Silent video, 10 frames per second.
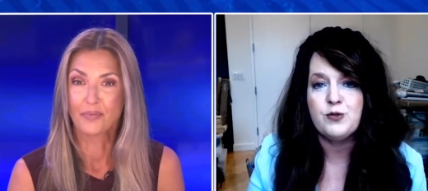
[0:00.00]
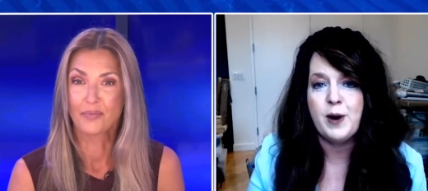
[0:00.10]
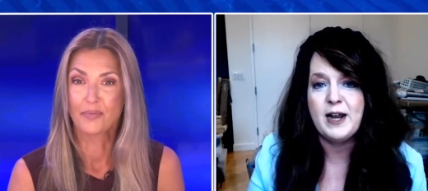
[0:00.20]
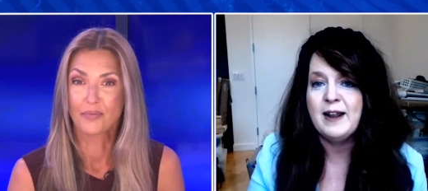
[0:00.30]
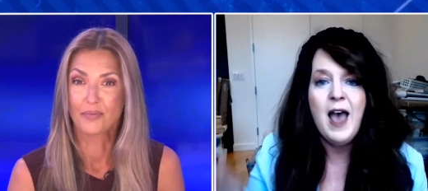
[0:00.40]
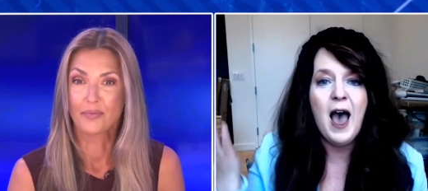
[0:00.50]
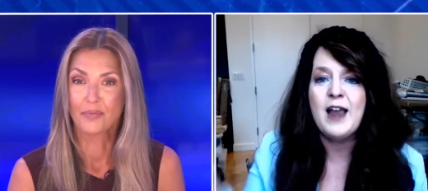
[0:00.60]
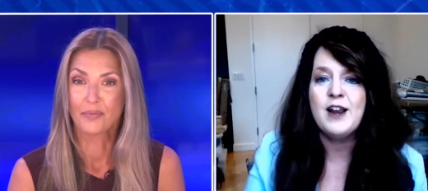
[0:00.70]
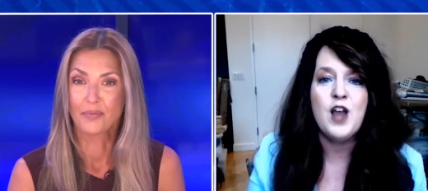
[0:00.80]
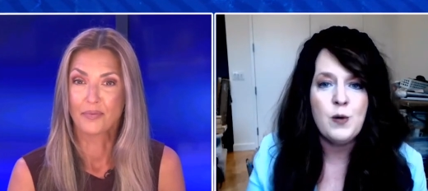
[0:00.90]
Speaker 1: that it's raining.
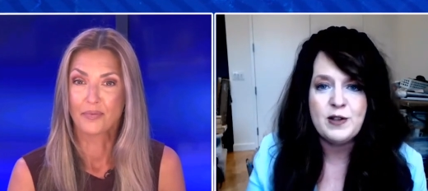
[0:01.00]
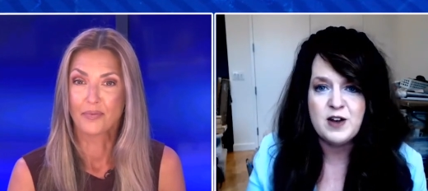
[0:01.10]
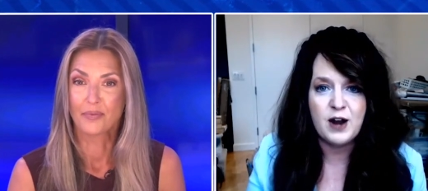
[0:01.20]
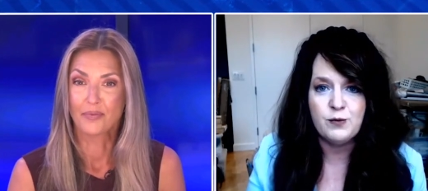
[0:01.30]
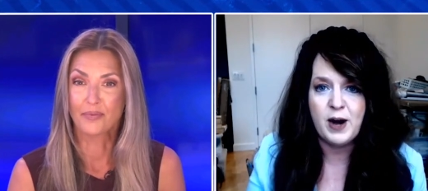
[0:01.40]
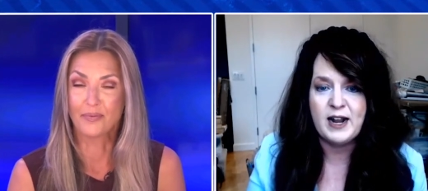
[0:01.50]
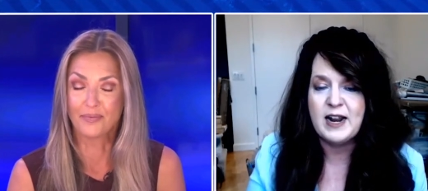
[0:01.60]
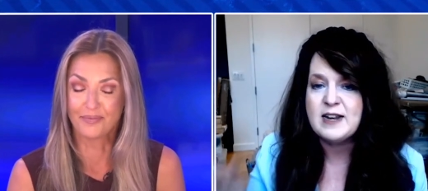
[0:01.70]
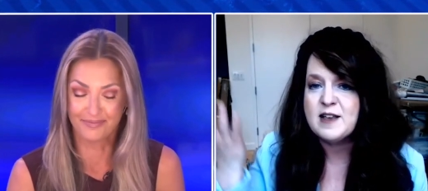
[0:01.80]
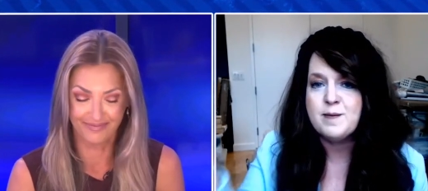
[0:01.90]
I know it's not
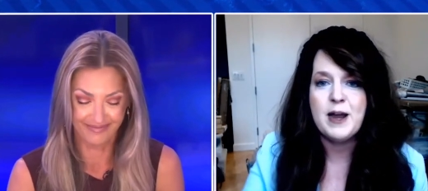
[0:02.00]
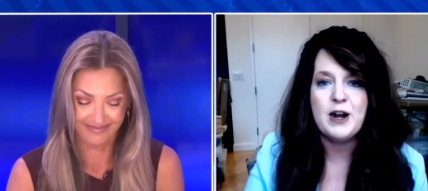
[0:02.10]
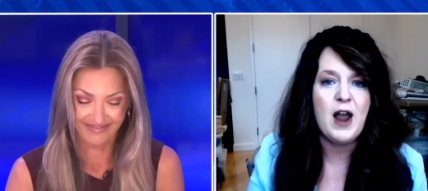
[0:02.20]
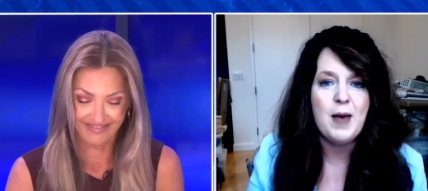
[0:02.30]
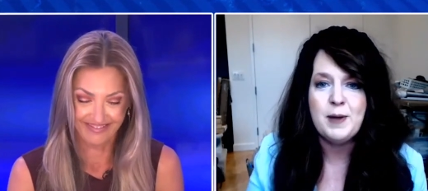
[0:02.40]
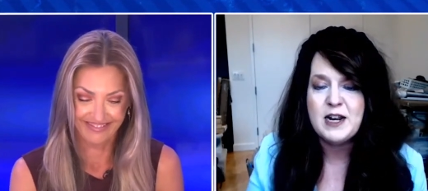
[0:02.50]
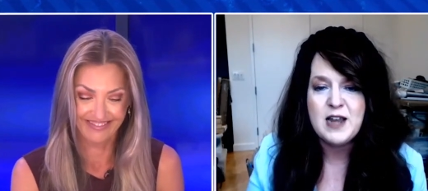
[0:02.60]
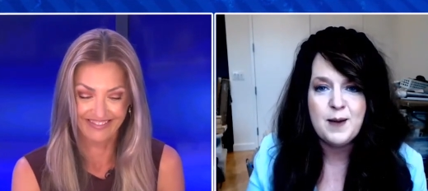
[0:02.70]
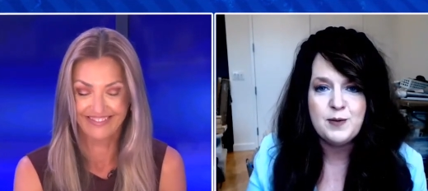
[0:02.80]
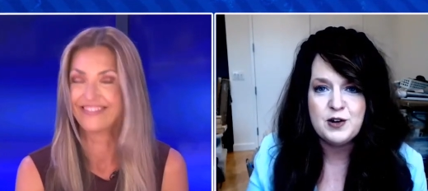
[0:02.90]
raining. It doesn't matter how
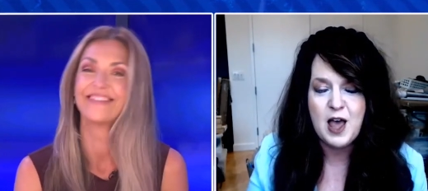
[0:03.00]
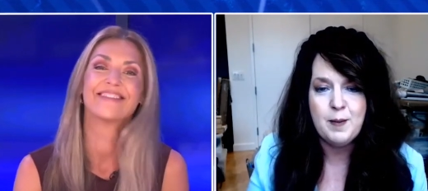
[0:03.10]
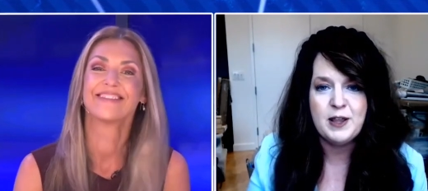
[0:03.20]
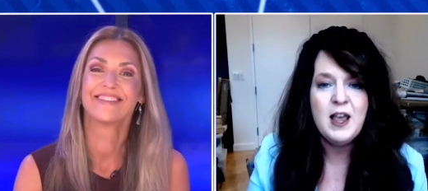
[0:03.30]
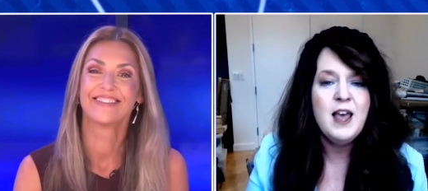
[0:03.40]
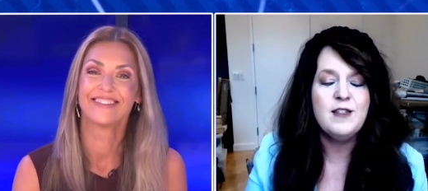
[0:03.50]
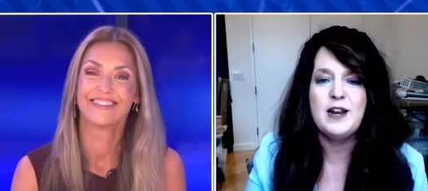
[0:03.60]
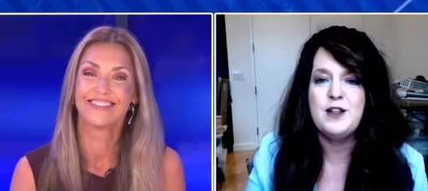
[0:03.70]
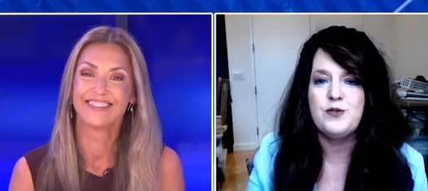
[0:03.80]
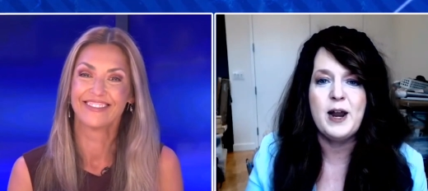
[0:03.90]
many times you tell me
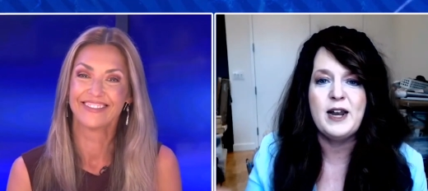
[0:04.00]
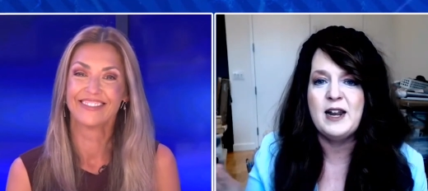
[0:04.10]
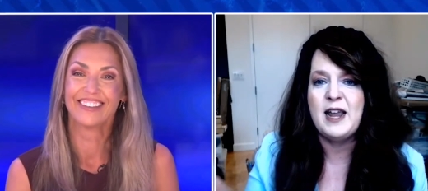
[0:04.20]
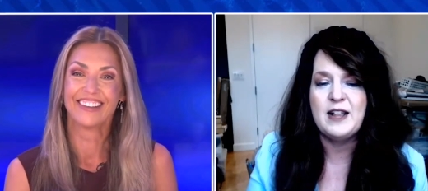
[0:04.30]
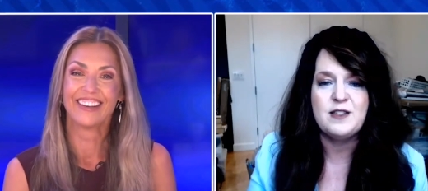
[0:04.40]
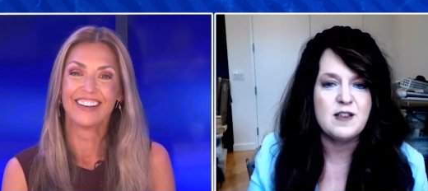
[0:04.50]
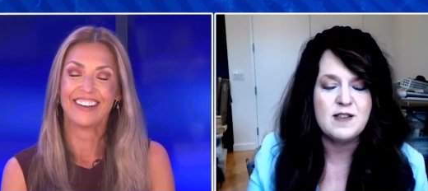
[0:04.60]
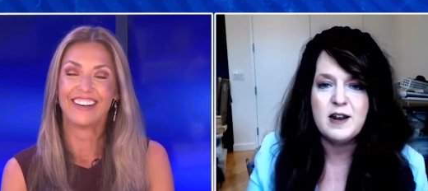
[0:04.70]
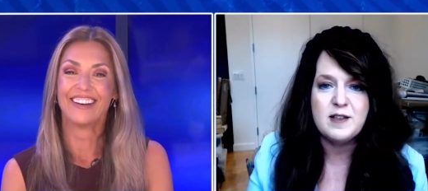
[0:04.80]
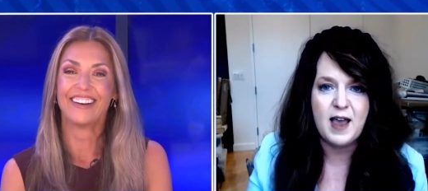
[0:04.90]
that it's raining if the
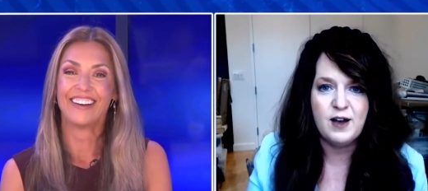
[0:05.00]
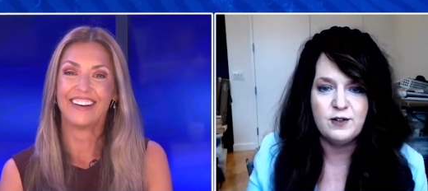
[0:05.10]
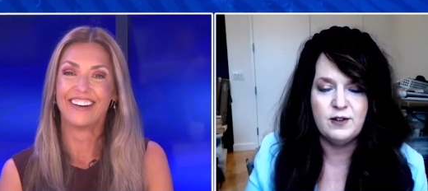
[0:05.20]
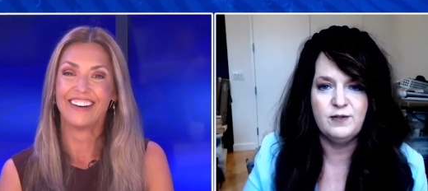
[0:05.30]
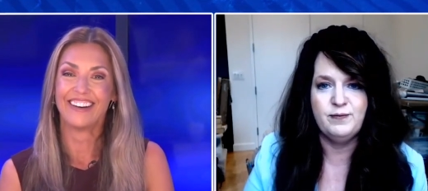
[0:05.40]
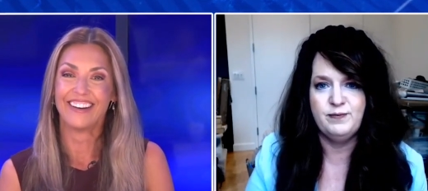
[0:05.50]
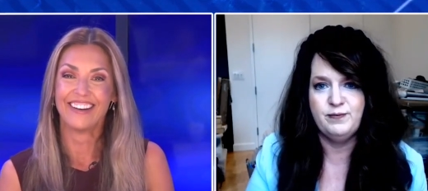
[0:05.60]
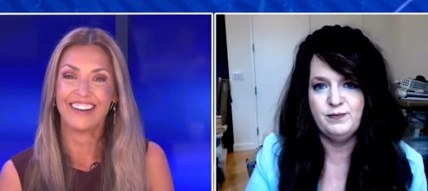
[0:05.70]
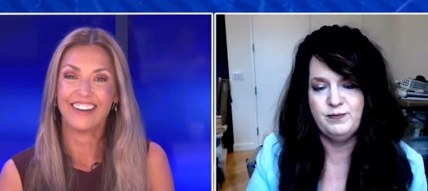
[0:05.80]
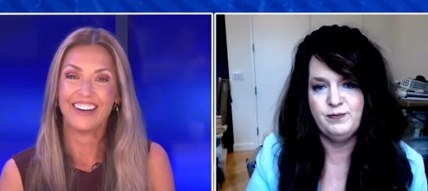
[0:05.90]
sun is out.
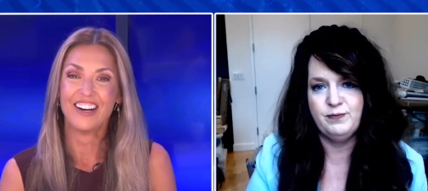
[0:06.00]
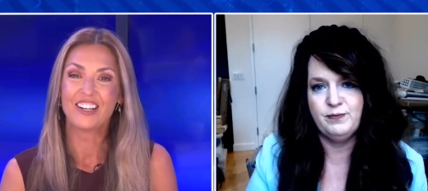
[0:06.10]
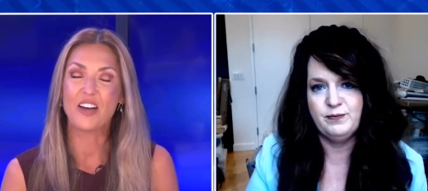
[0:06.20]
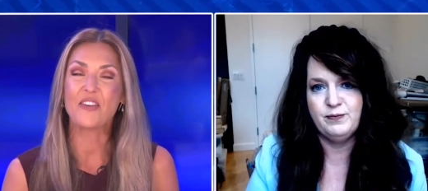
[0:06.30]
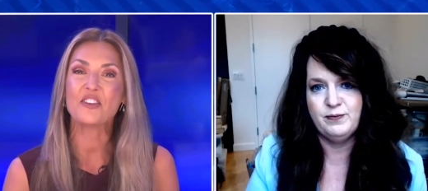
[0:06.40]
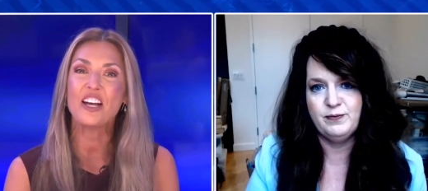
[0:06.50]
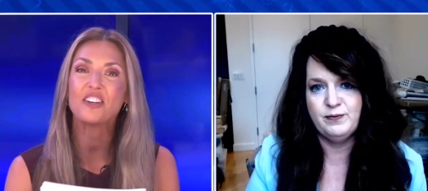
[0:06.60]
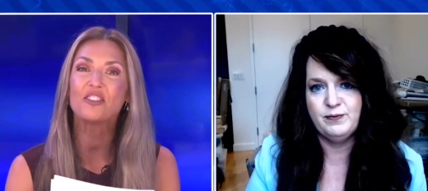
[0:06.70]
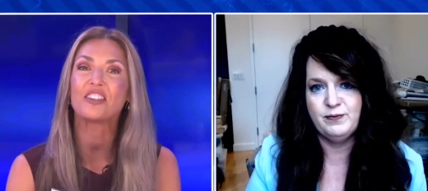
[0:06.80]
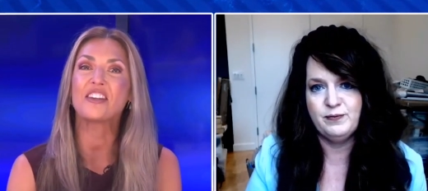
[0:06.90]
Can we
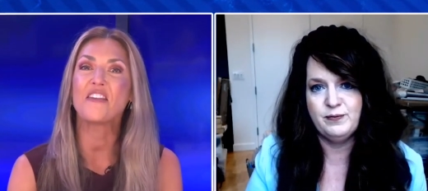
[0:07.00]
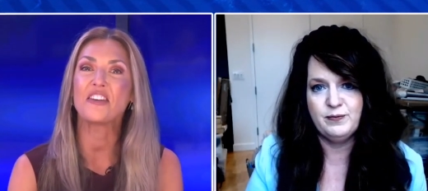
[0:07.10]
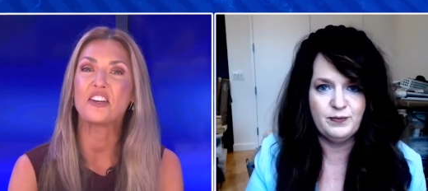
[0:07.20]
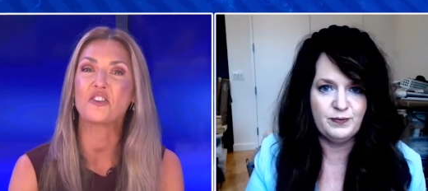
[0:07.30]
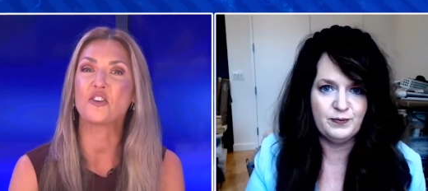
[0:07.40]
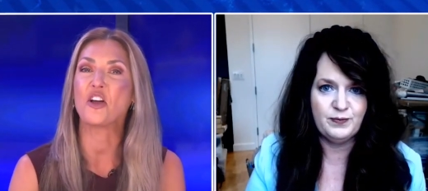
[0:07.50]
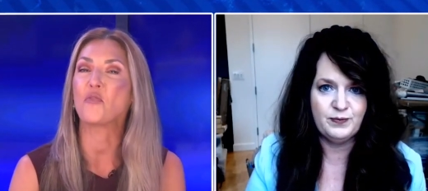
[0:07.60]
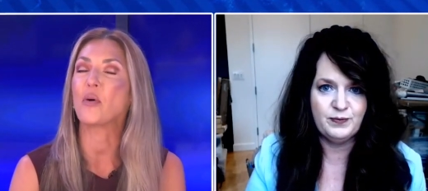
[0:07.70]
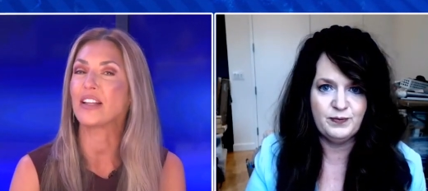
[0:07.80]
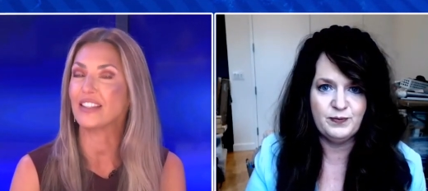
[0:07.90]
change the definition of
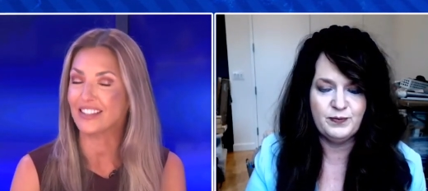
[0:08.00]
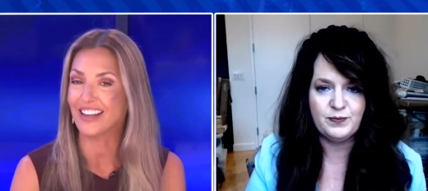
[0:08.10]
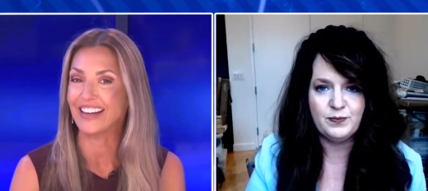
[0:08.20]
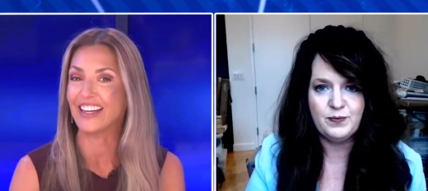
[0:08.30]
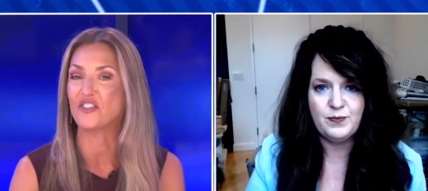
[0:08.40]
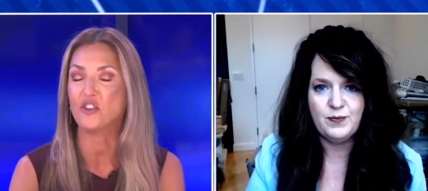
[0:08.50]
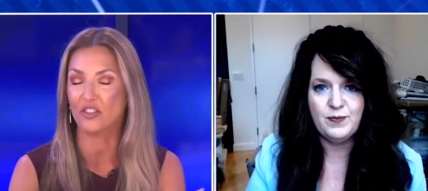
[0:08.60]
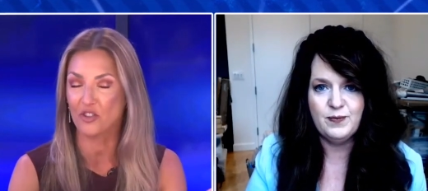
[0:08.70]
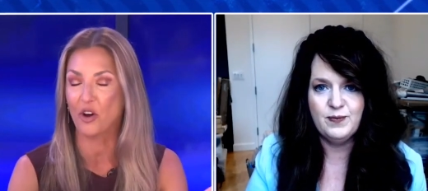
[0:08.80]
when it's sunny? Just